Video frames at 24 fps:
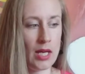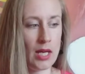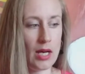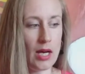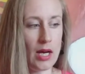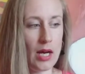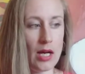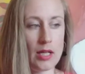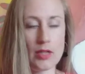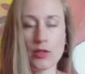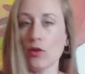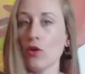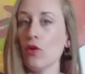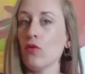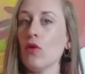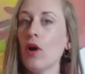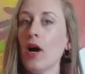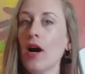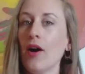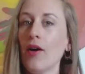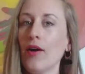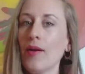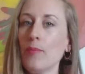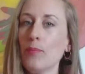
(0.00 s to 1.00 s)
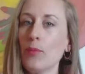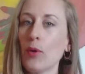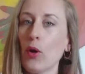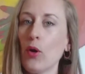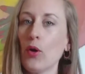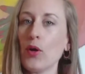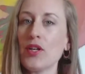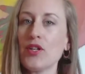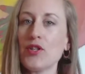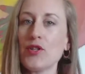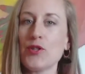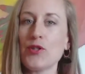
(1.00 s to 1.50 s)
I know our
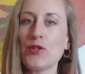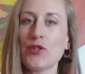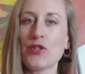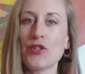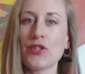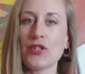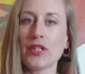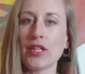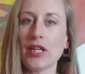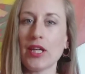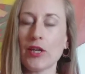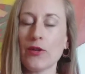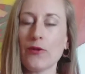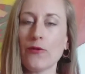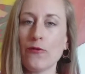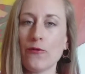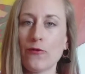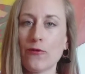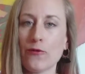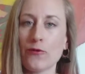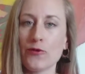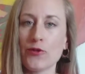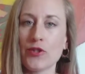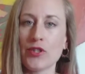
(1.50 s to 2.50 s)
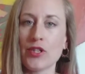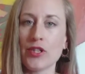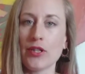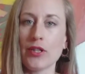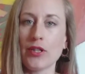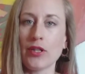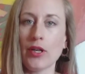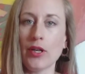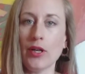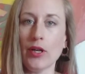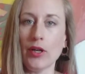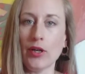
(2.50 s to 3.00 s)
employers gives
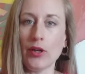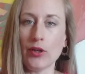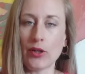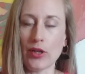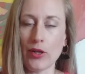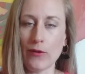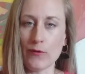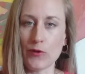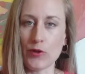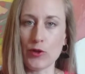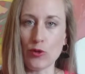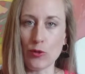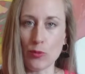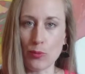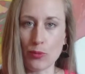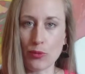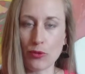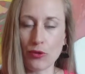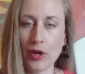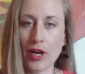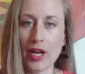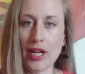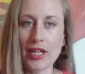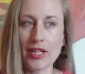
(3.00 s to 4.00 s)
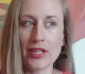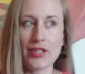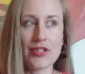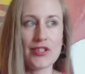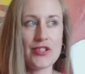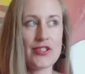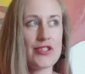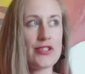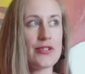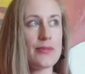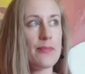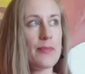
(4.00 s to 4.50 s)
you
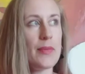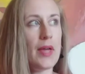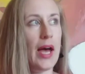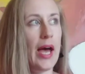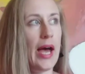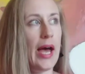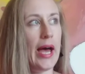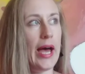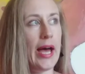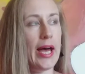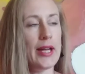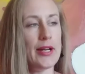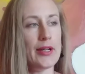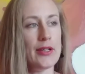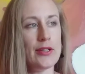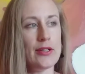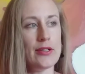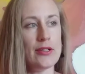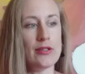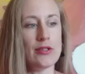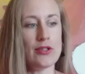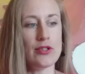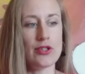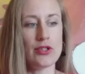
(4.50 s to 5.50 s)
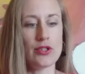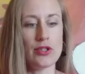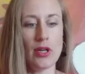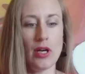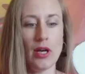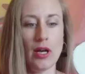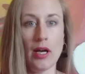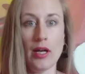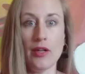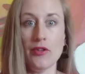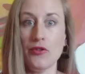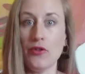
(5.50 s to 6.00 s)
breaks, and
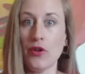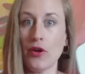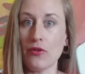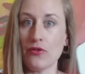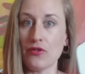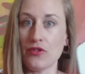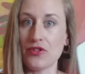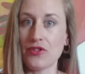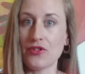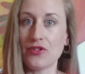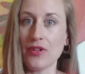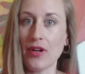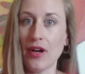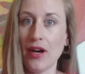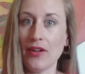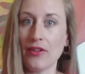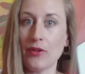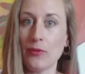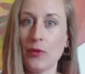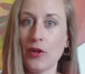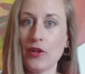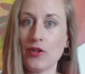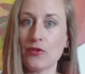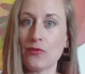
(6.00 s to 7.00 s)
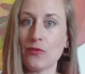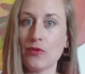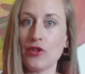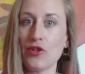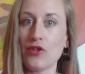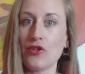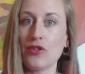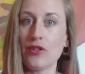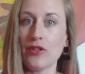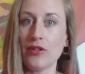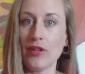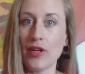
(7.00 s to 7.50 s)
those are the ones
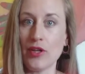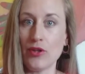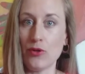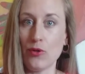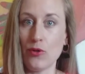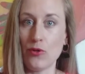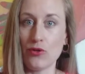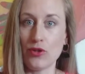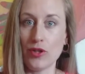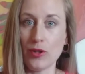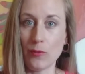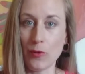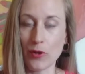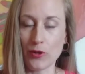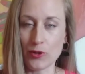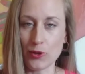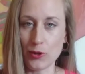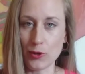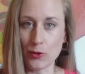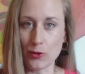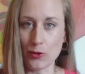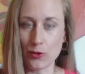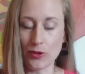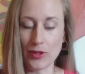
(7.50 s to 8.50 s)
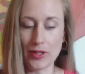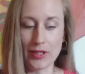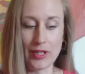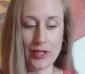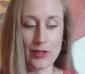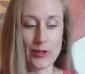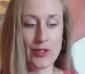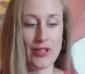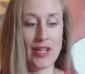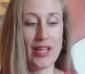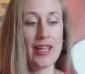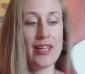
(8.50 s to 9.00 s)
which they usually want you to
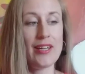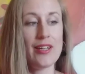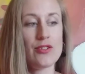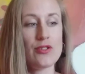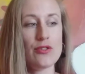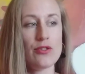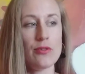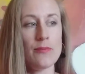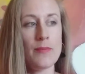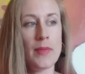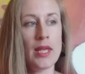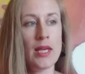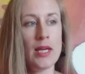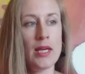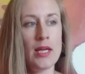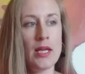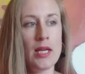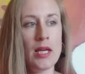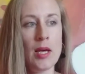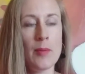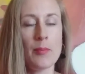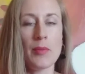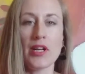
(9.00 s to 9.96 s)
adhere to. But